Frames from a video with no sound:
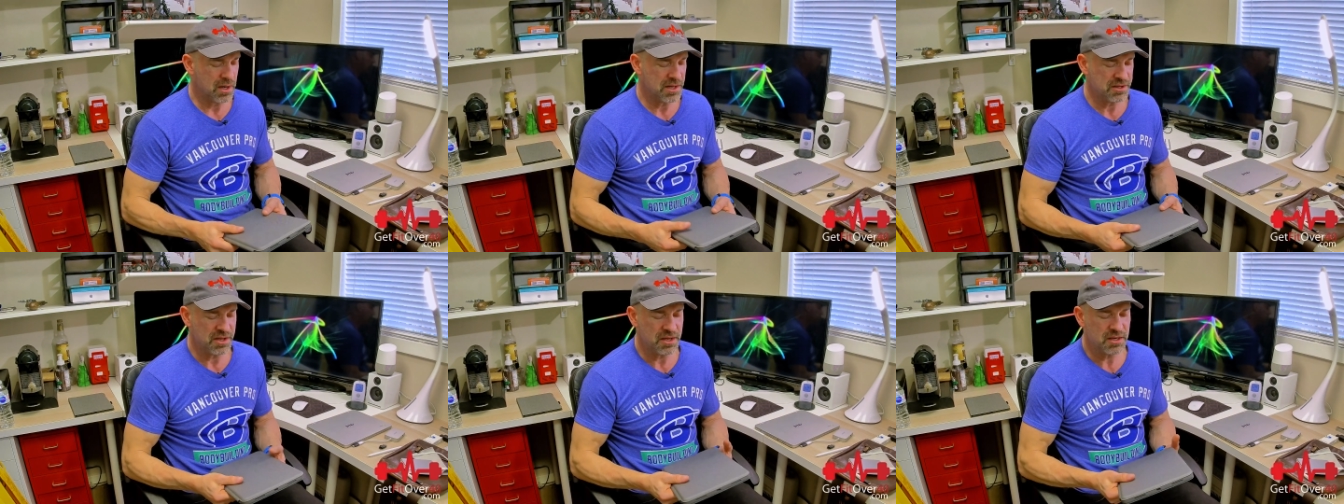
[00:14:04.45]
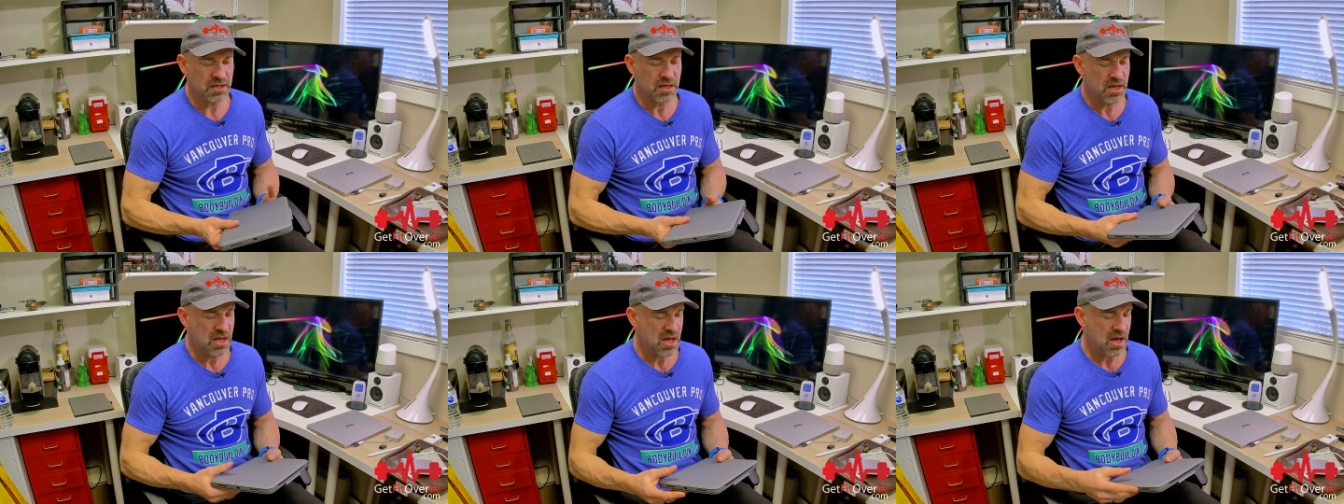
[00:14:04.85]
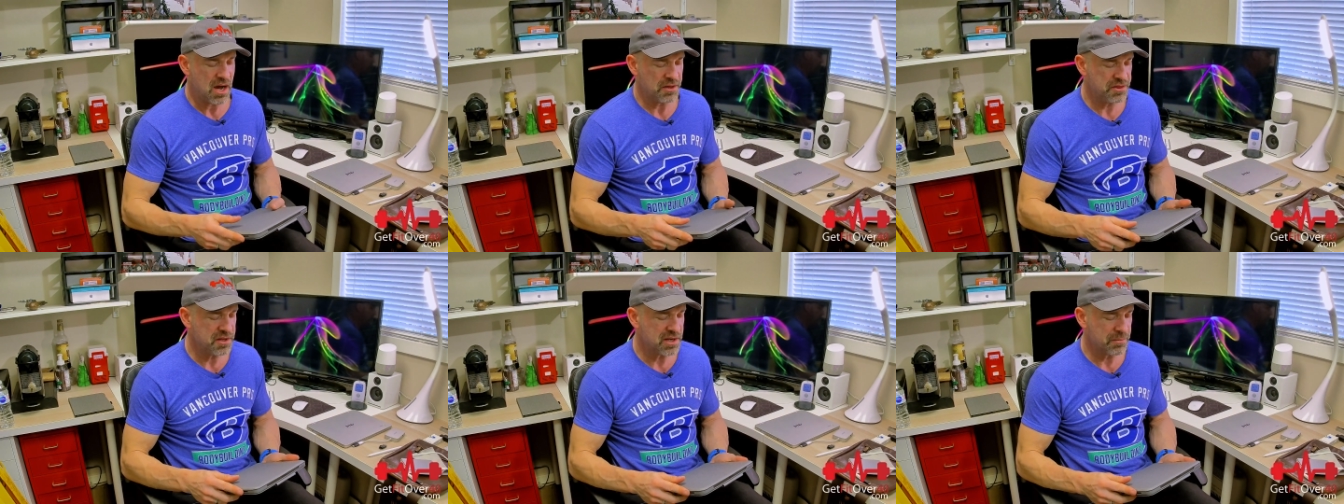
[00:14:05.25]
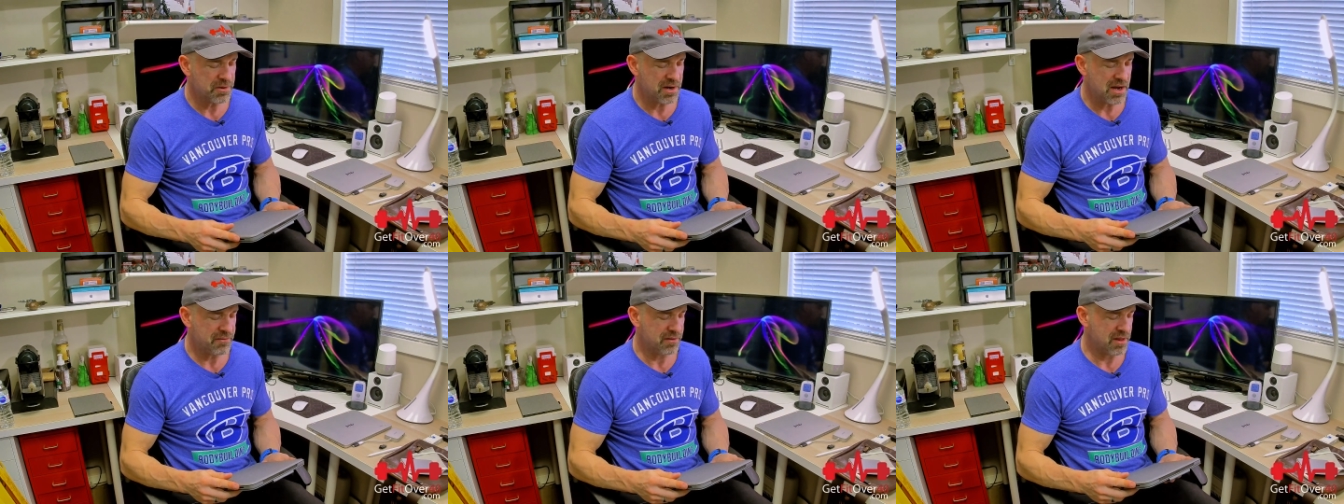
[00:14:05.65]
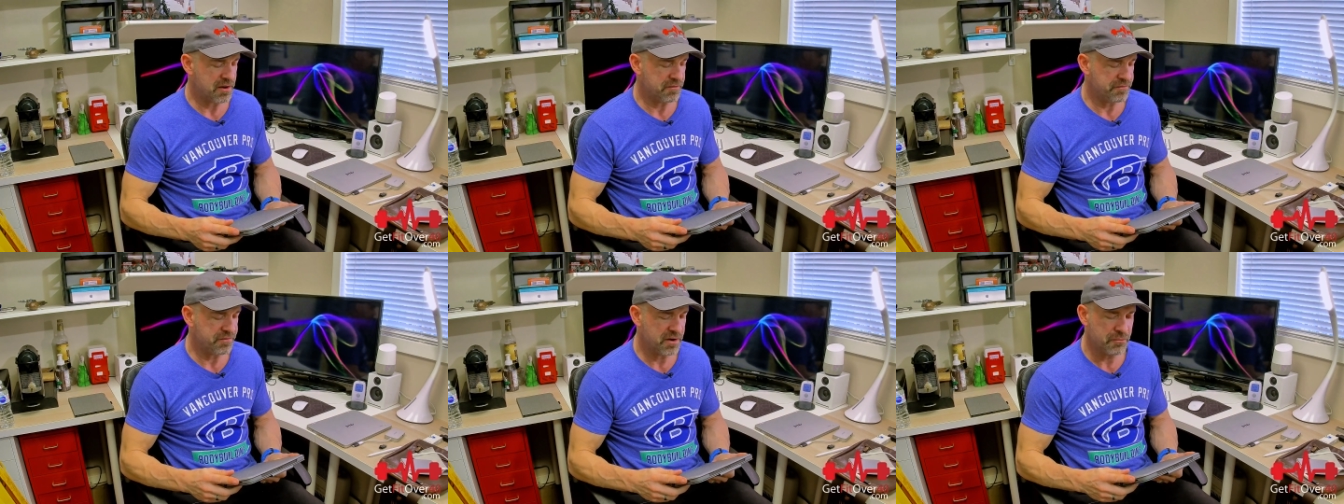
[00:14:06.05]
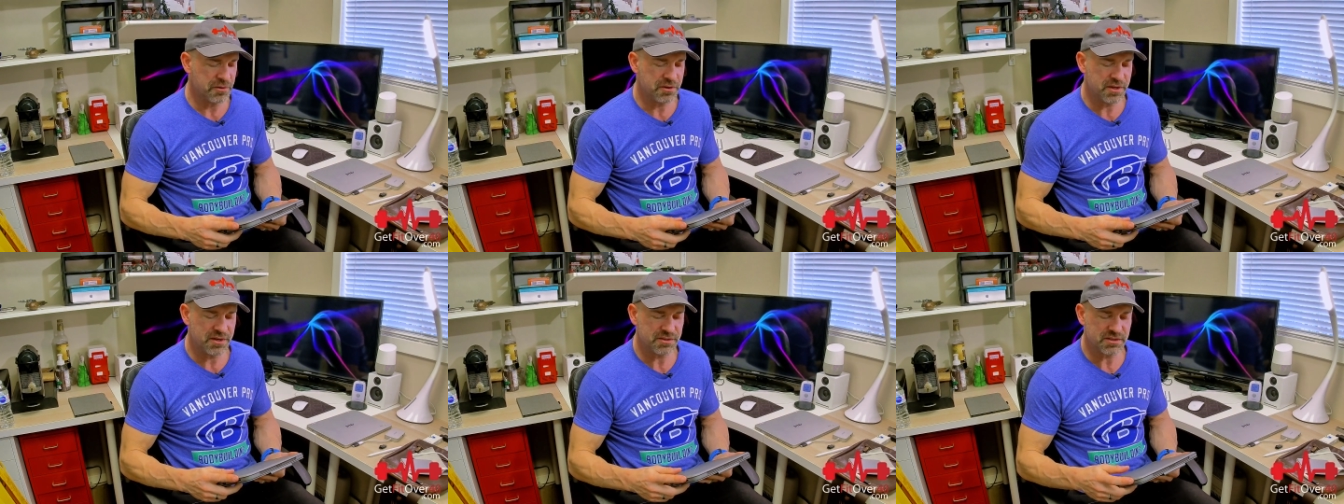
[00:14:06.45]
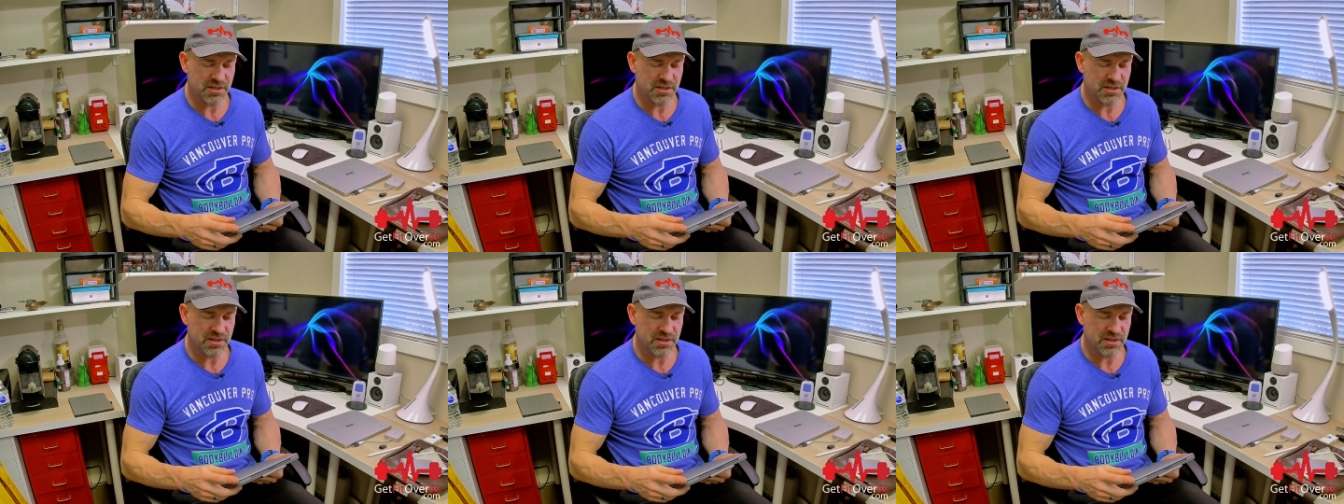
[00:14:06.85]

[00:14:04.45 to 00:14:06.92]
I think, I think I'm going to have a lot of fun with this.